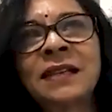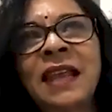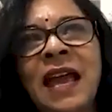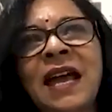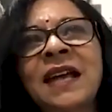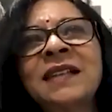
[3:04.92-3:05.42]

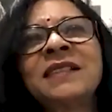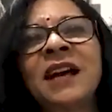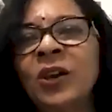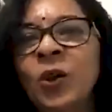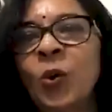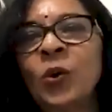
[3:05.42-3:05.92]
as a
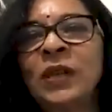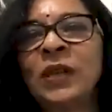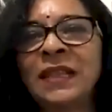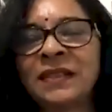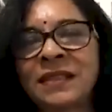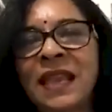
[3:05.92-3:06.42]

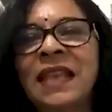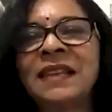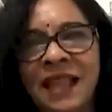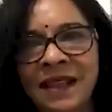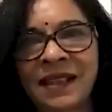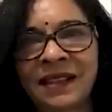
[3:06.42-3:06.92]
lowly sales
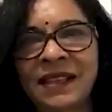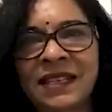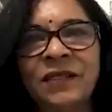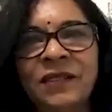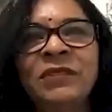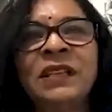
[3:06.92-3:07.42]

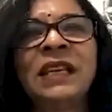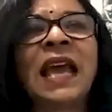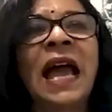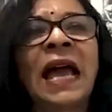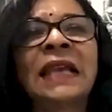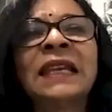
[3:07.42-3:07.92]
executive.
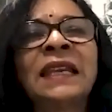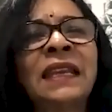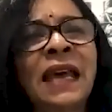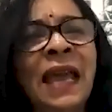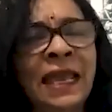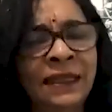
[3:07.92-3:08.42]
And
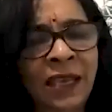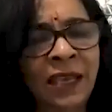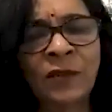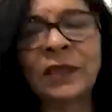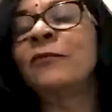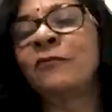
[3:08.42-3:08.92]
I think
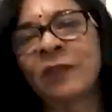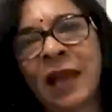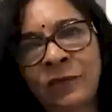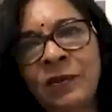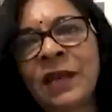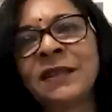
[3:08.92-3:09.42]
within
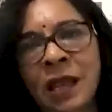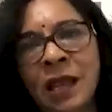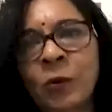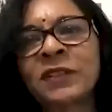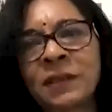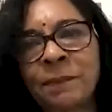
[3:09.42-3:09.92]
5 years, I
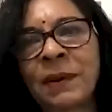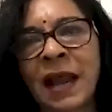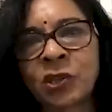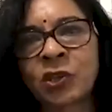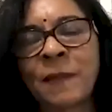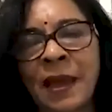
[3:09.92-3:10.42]
was the
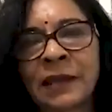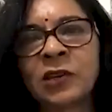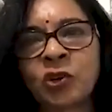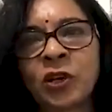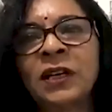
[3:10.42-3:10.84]
branch manager.